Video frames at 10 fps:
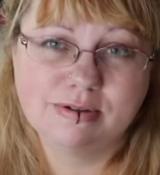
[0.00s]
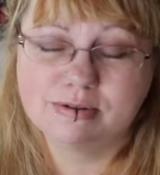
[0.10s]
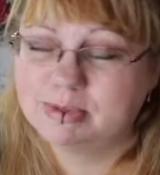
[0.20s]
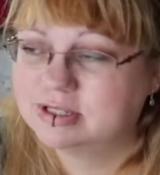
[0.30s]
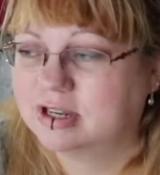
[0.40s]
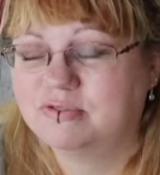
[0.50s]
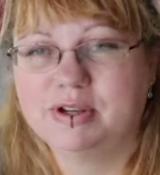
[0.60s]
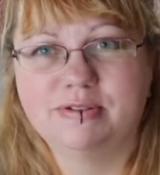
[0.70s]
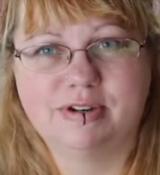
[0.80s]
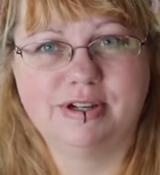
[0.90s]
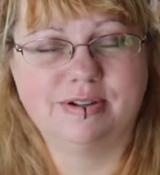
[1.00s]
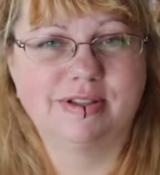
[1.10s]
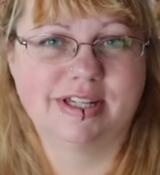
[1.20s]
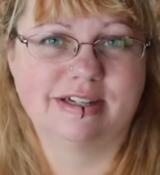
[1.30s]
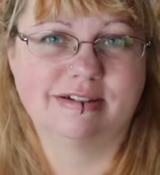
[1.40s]
almost halfway through
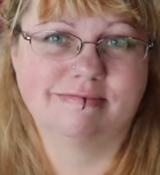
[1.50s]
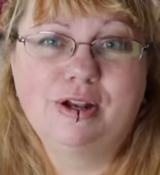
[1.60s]
the